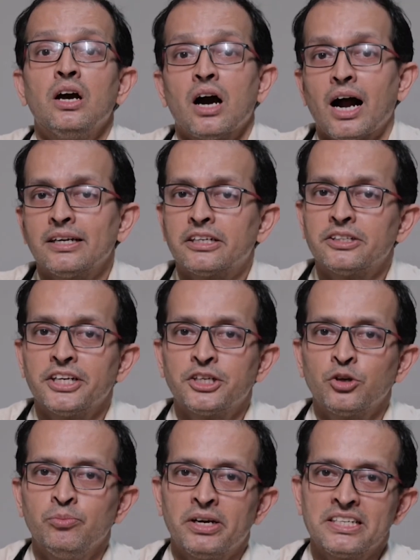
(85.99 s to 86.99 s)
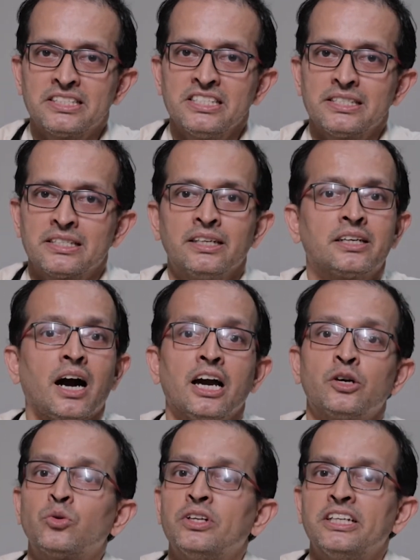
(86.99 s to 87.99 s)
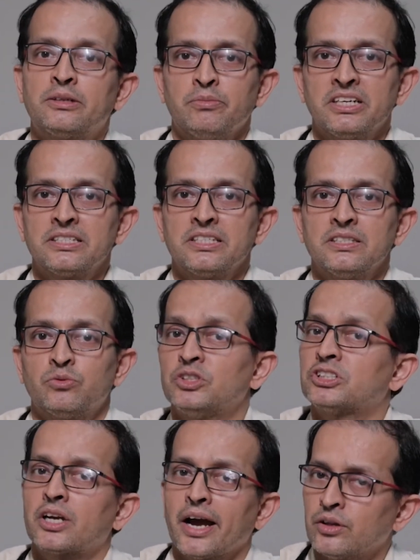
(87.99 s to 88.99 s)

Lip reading: alternative medicines like Ayurvedic medicines which